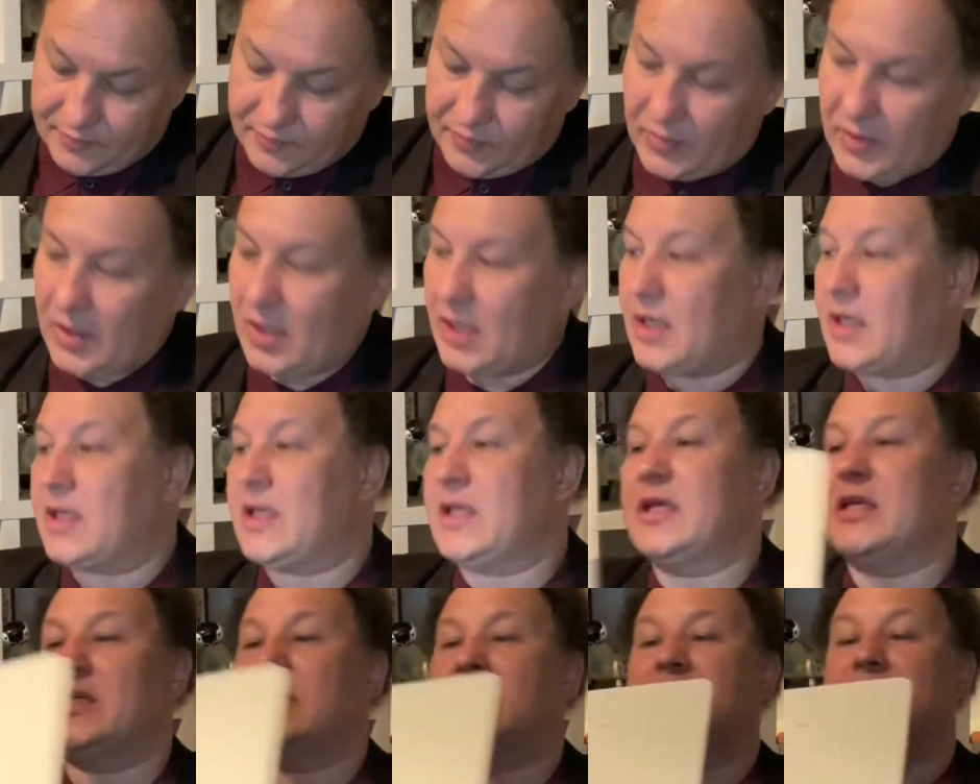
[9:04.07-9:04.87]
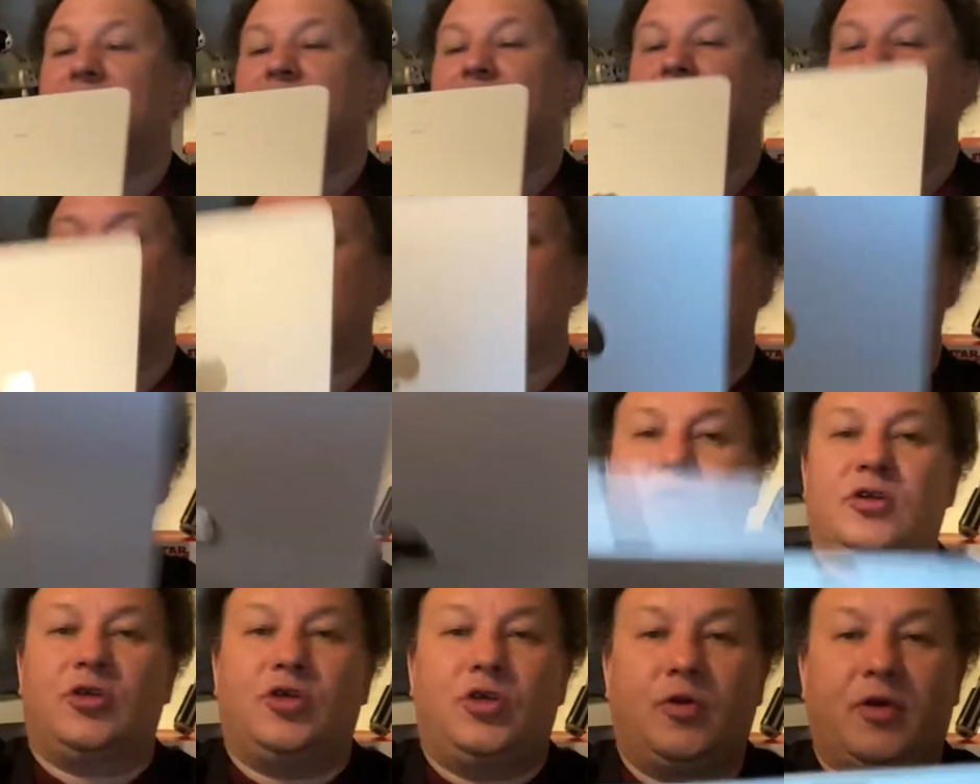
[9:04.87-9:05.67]
it is
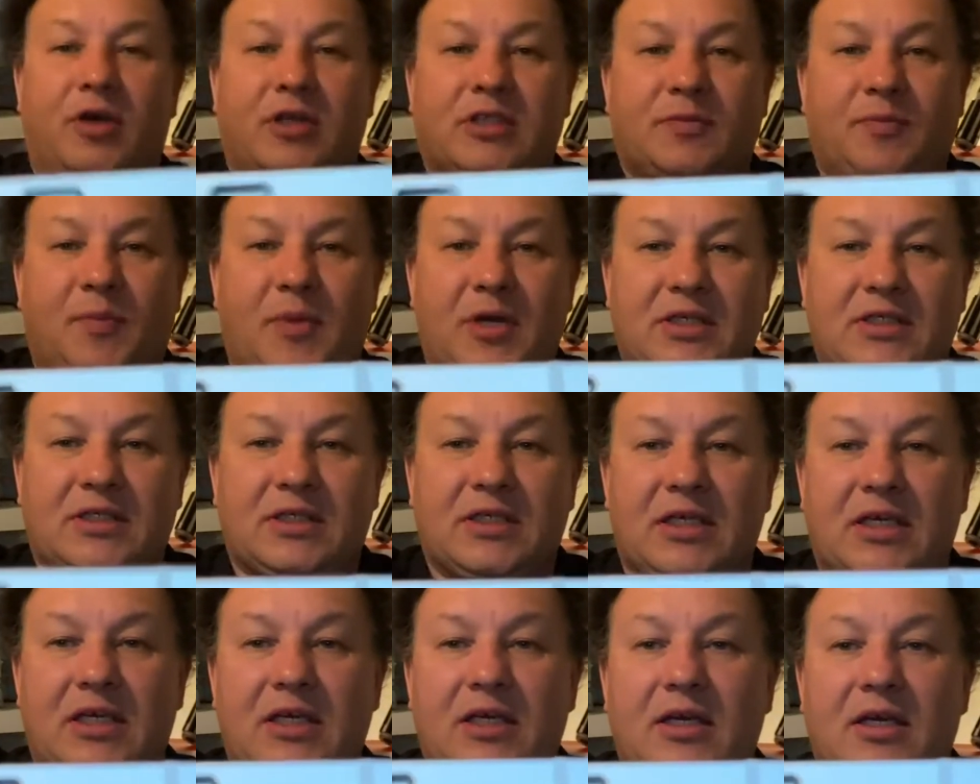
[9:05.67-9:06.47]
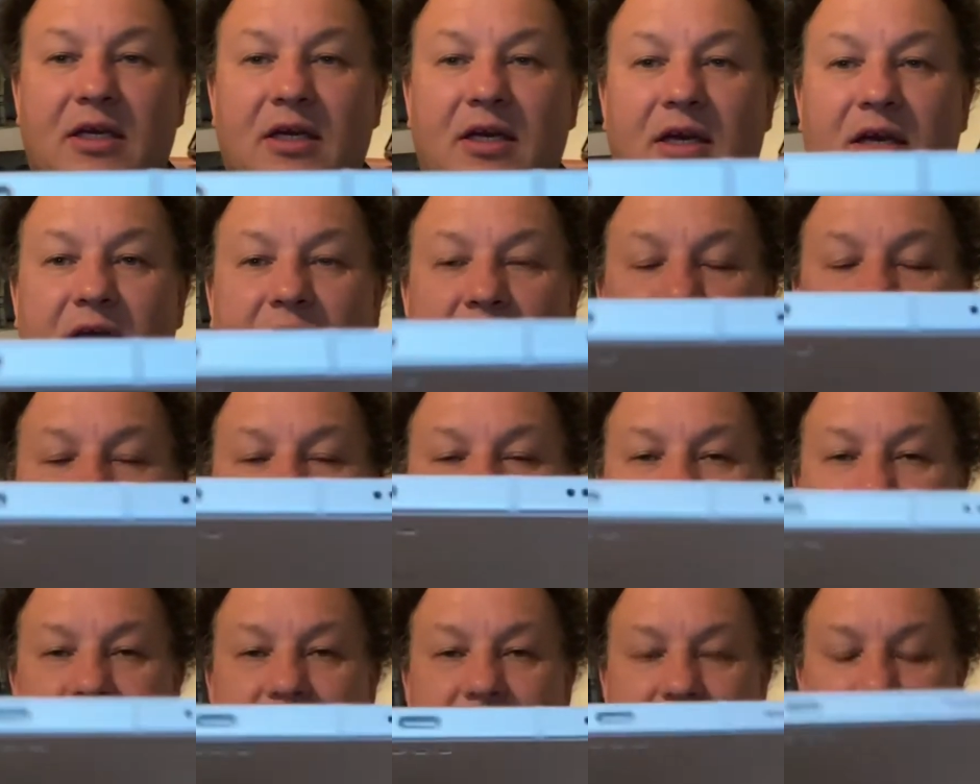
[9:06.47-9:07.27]
USB-C,
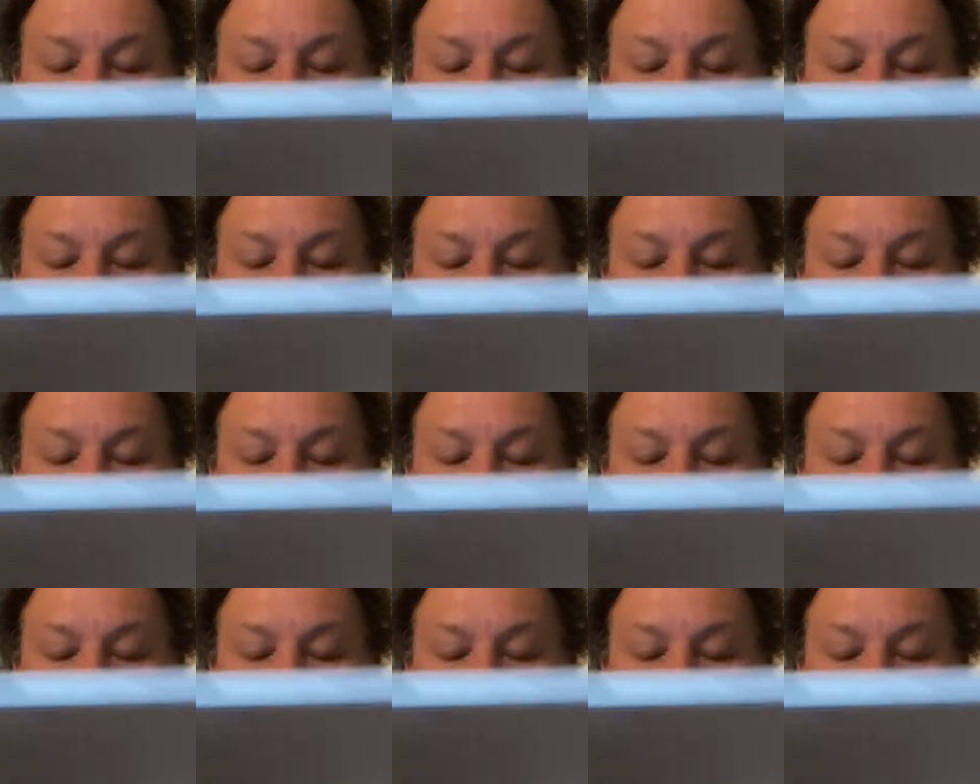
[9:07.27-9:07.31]
and